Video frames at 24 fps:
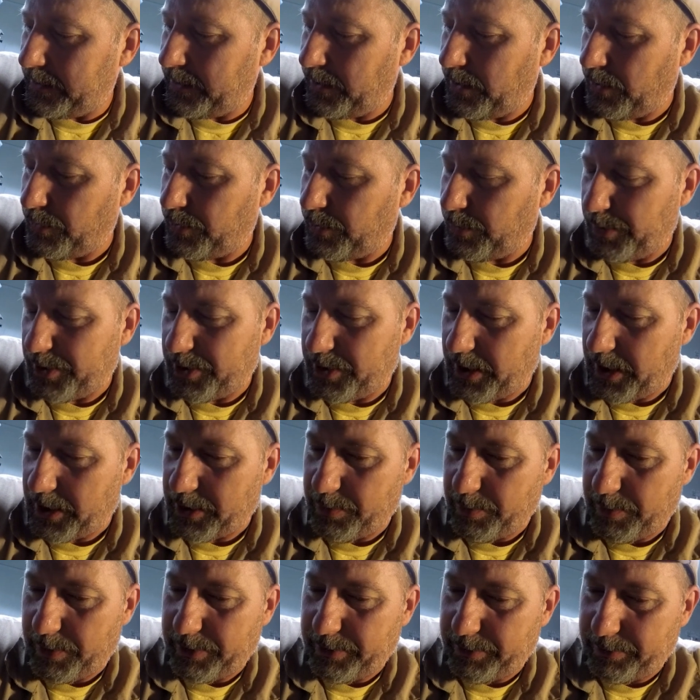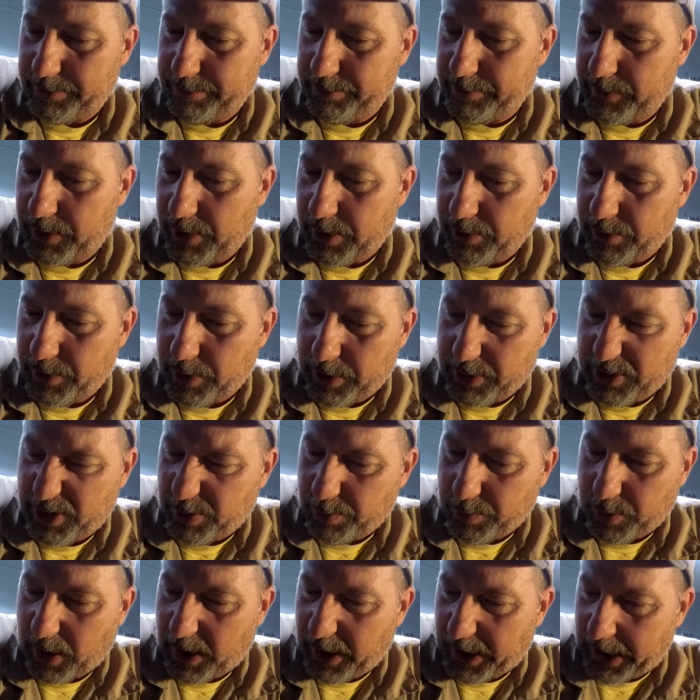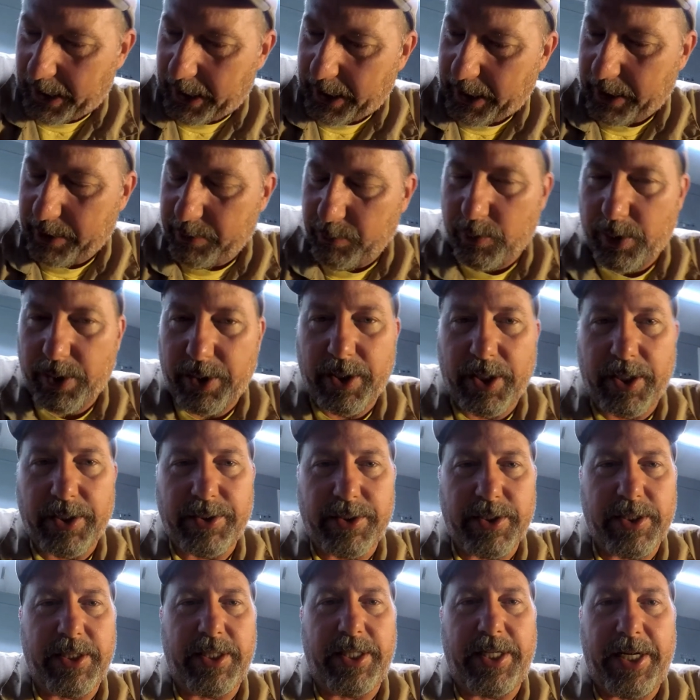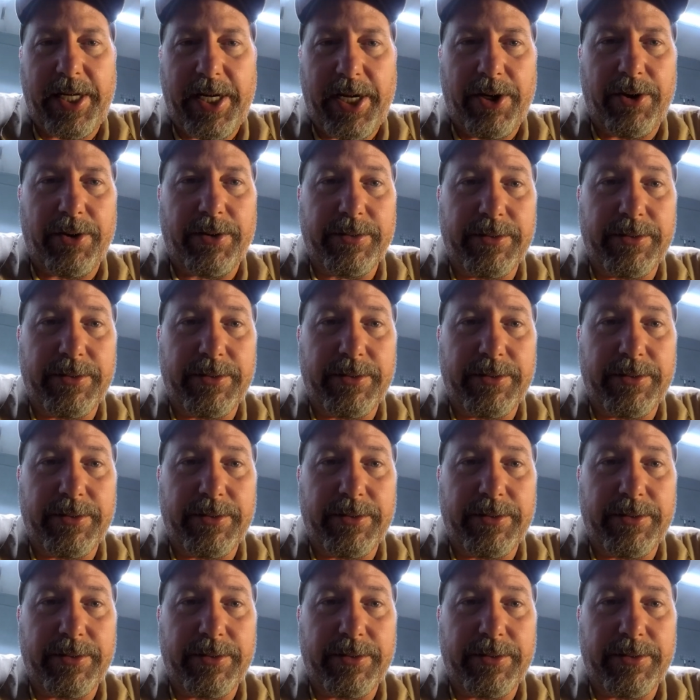some assessment done, some cleaning and whatnot done in here.